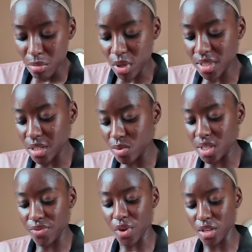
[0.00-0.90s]
Because this was
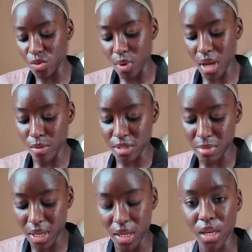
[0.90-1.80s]
the first wig I was
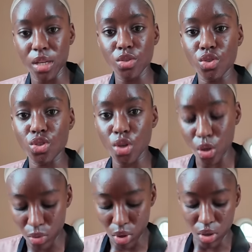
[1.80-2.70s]
making in
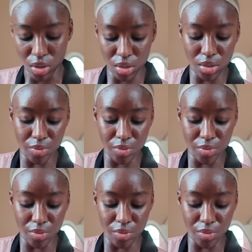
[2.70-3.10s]
so long,